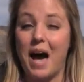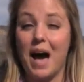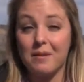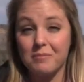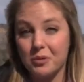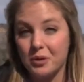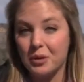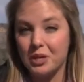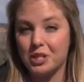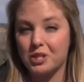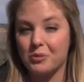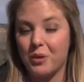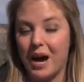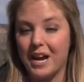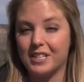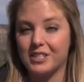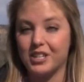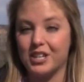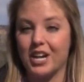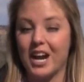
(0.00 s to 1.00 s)
I'm Laura
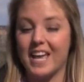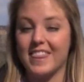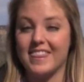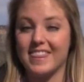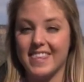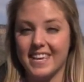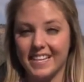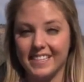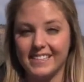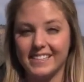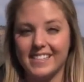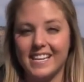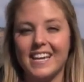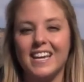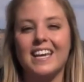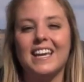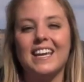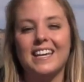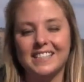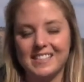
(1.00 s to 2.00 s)
Schweizer and this
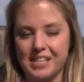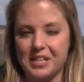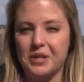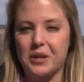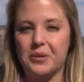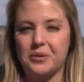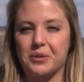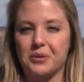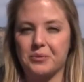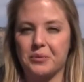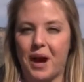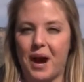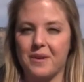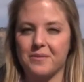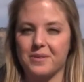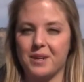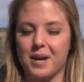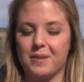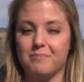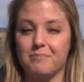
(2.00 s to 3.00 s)
is the local
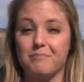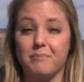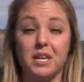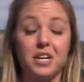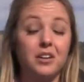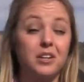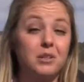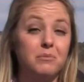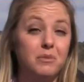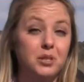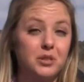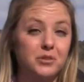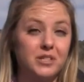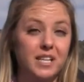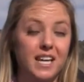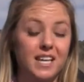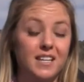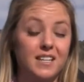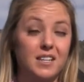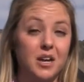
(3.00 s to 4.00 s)
roundup. Beer and
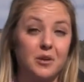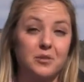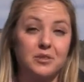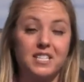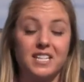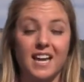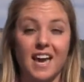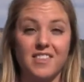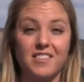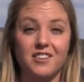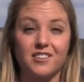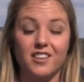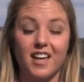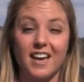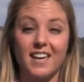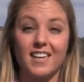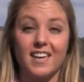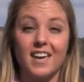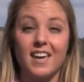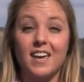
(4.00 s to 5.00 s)
music go together
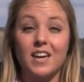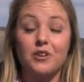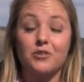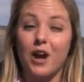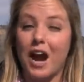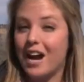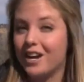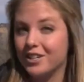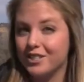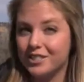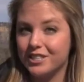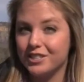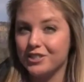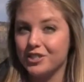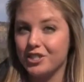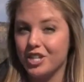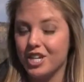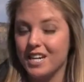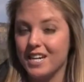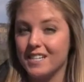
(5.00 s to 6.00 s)
like crackers and
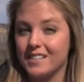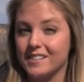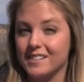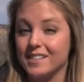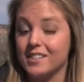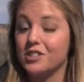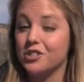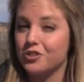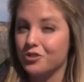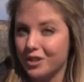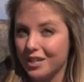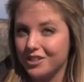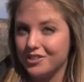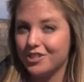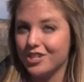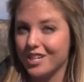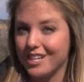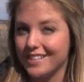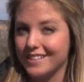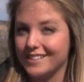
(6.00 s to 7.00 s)
cheese, string
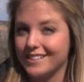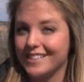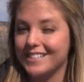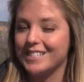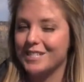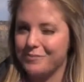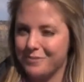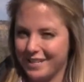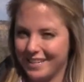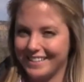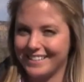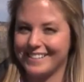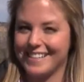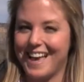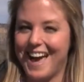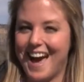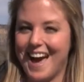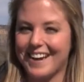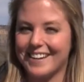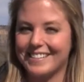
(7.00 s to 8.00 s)
cheese to be
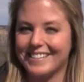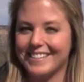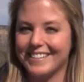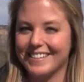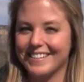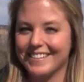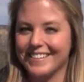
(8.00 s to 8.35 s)
exact.